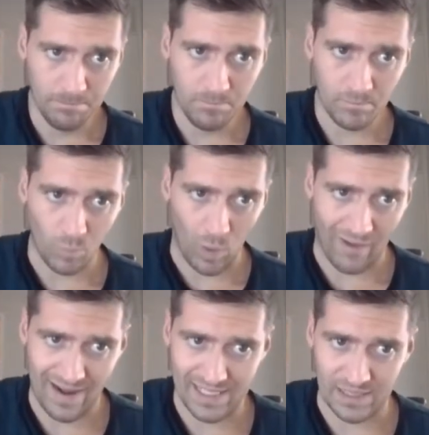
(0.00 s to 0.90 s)

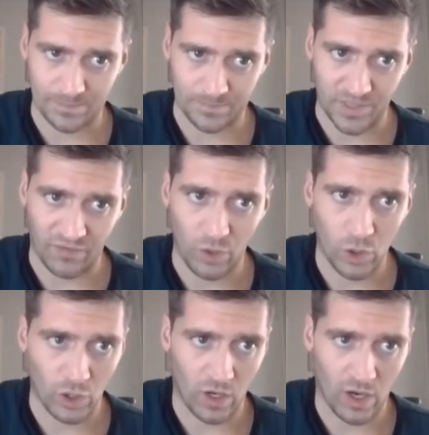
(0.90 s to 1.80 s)
Whereas if you look
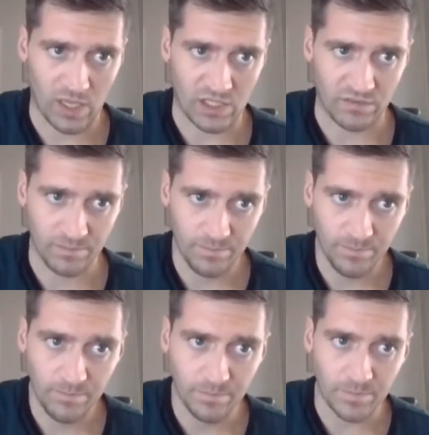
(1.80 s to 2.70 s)
at the likes of
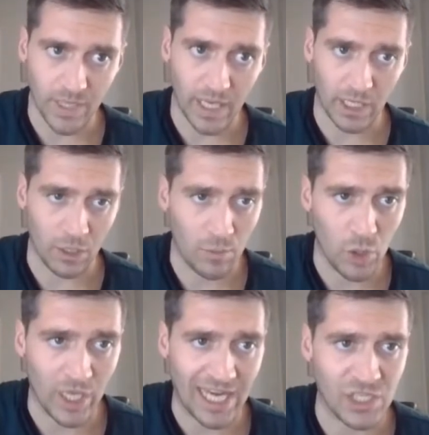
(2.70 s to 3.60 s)

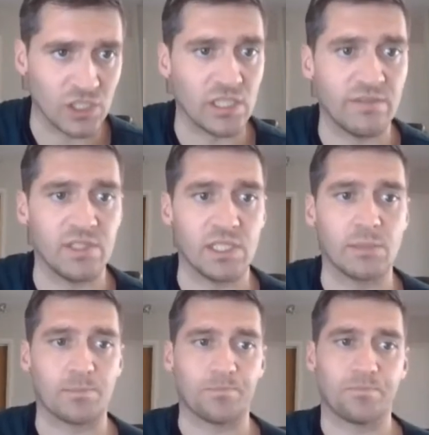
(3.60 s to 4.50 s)
communication services
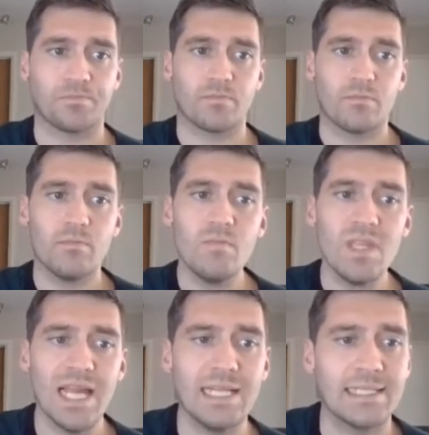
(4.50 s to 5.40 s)

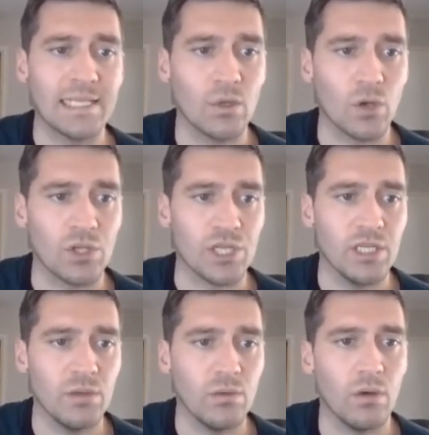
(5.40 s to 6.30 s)
and technology,
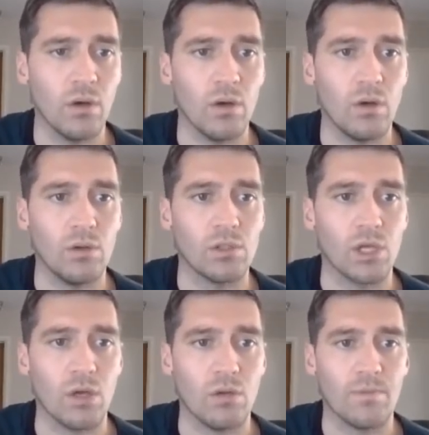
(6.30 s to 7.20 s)

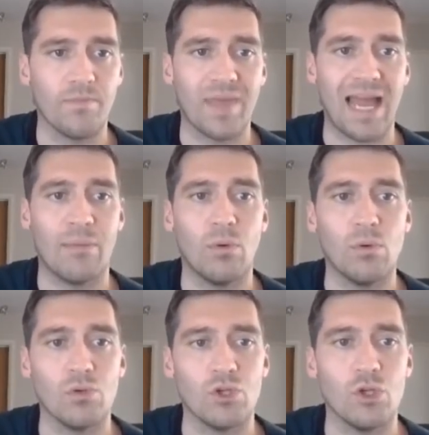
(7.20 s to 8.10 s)
so Apple,
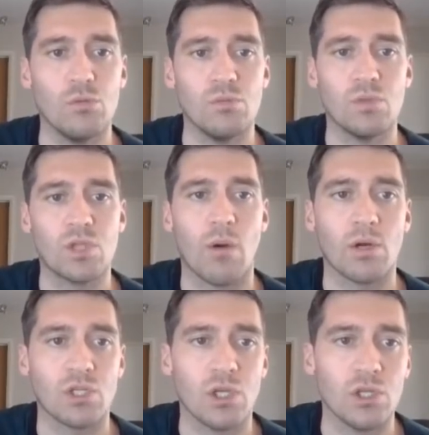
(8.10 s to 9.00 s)
Zoom, Skyworks
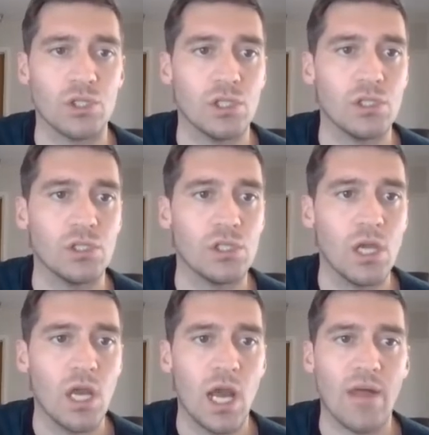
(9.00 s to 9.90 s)
Solutions,
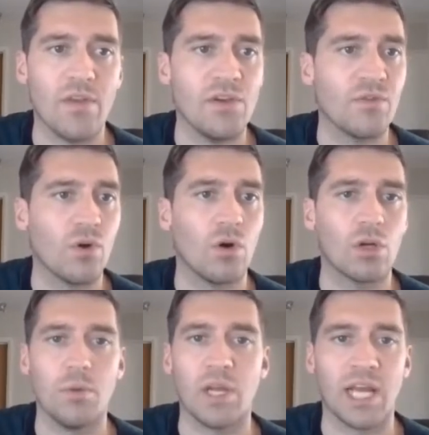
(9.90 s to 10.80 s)
and then you've got
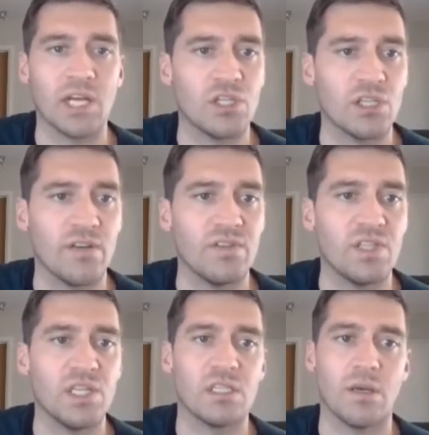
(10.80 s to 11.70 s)
communication
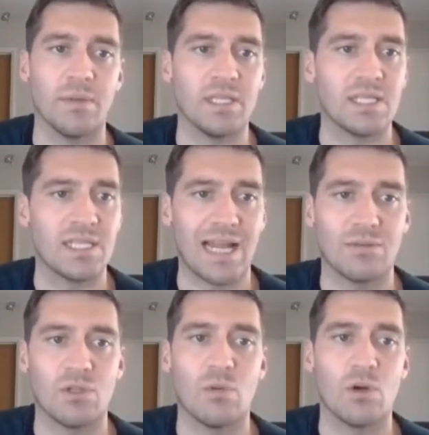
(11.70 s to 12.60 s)
services. I mean, Snap's
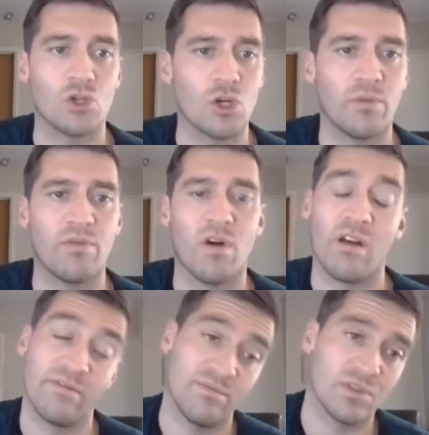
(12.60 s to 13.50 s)
doing well, Shopify
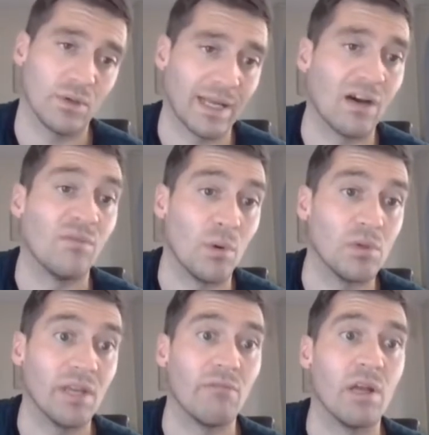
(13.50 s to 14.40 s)
sold out, but
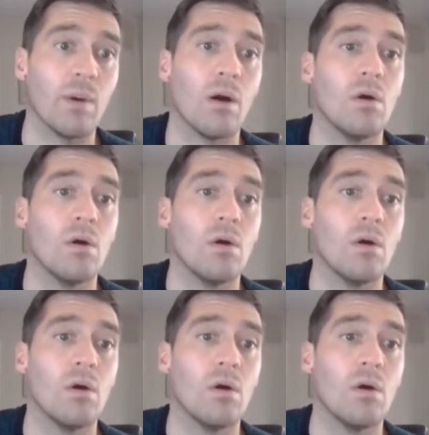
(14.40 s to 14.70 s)
did really well.